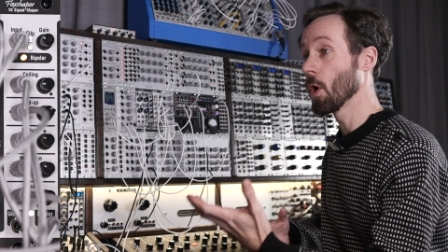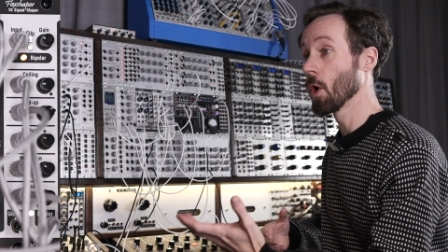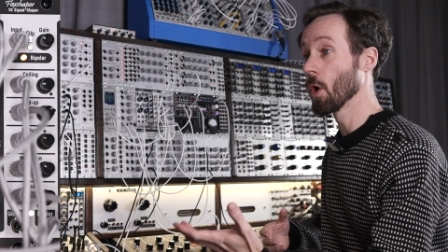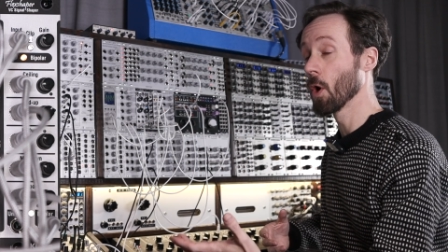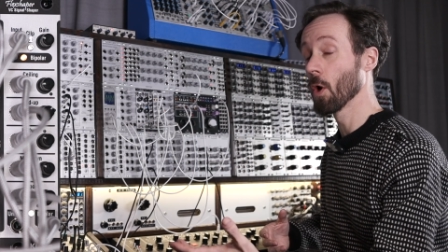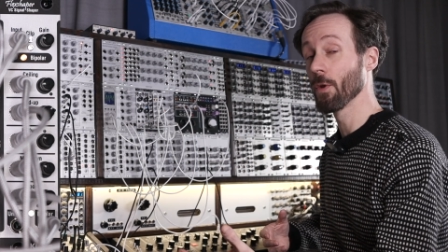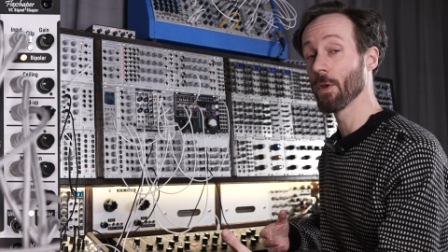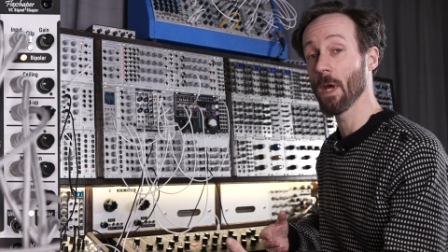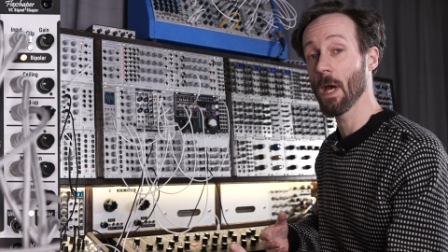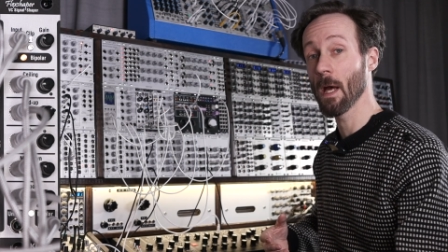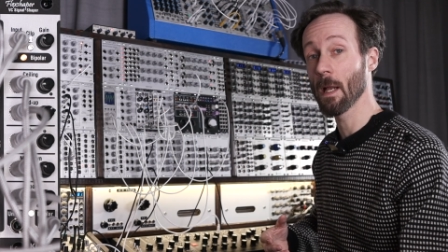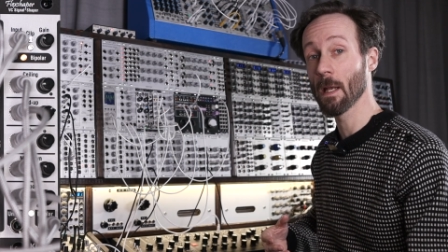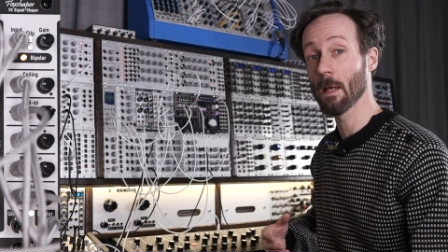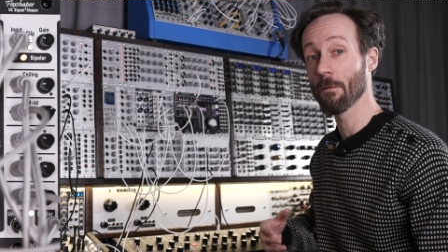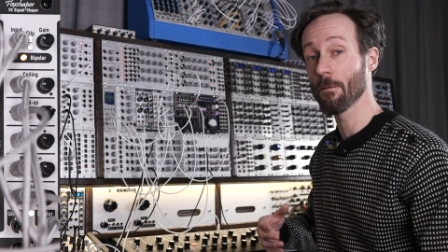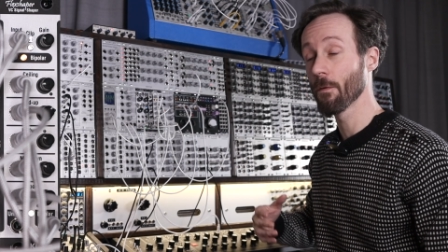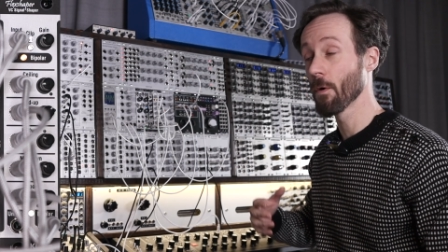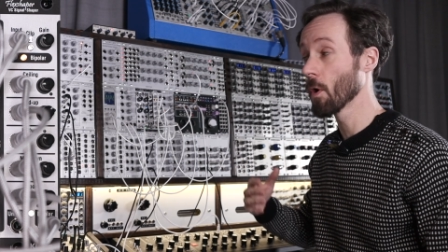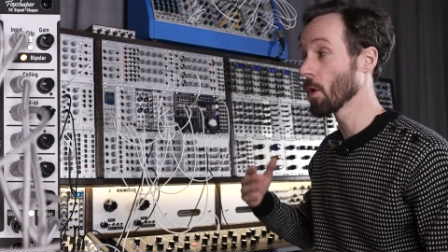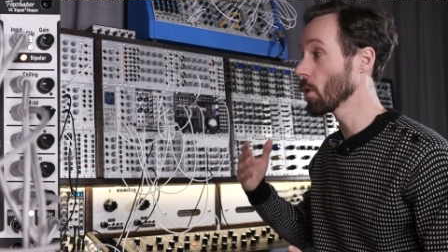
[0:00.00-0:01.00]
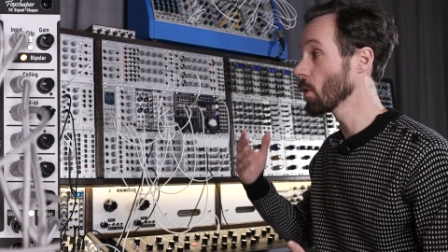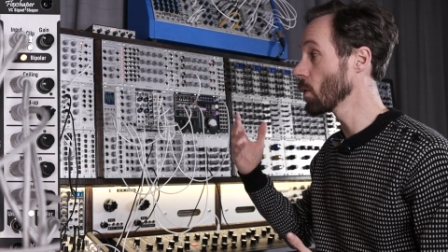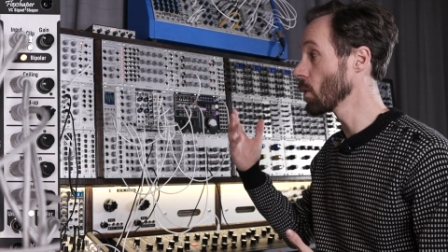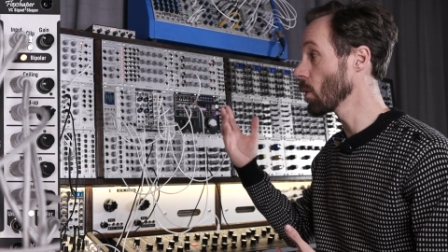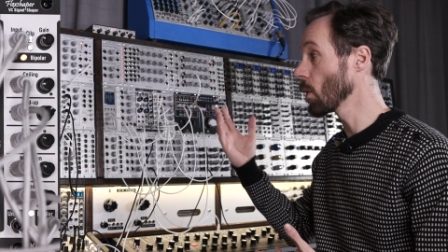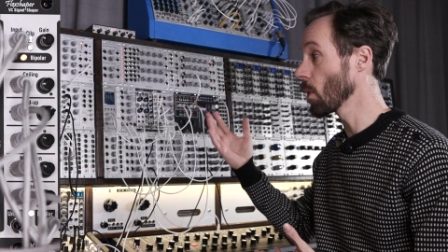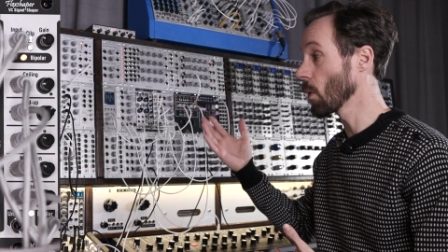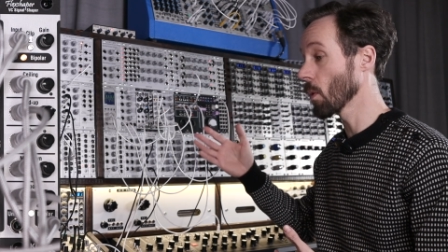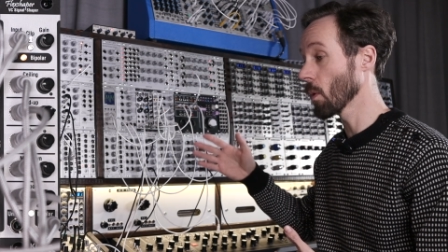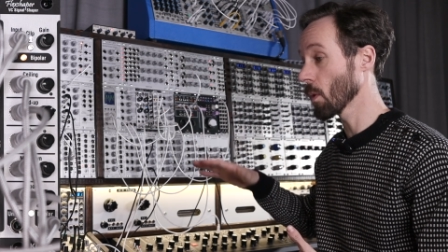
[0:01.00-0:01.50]
an LFO
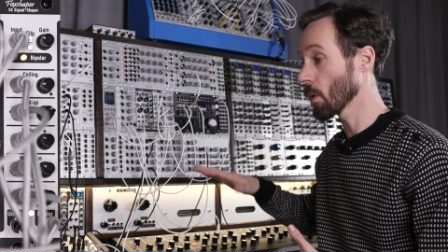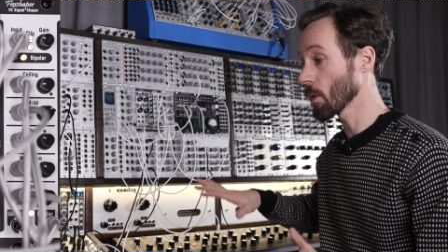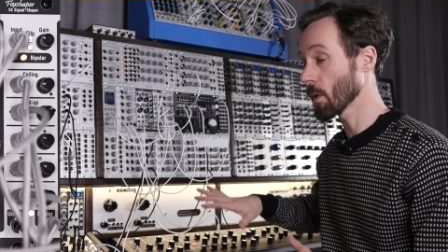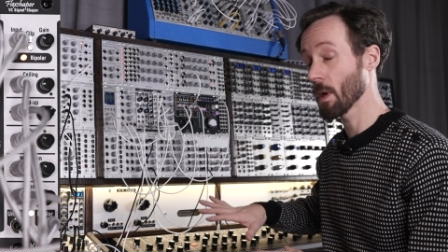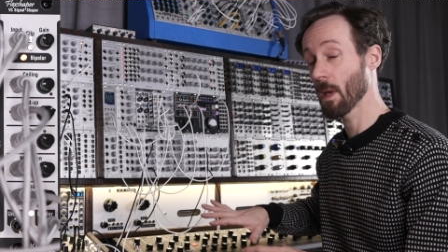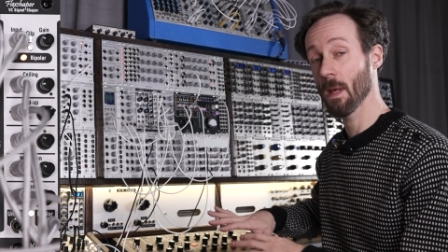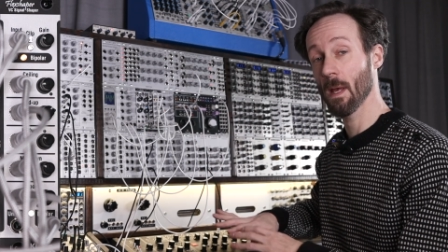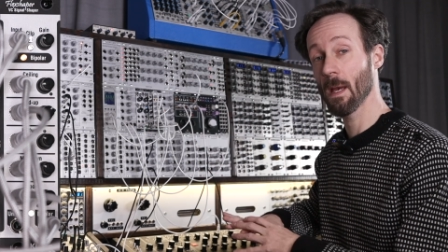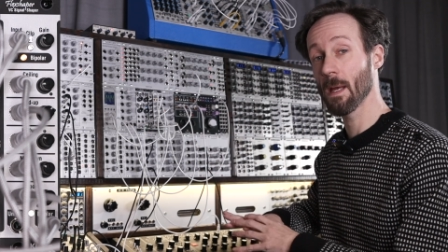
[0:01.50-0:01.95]
or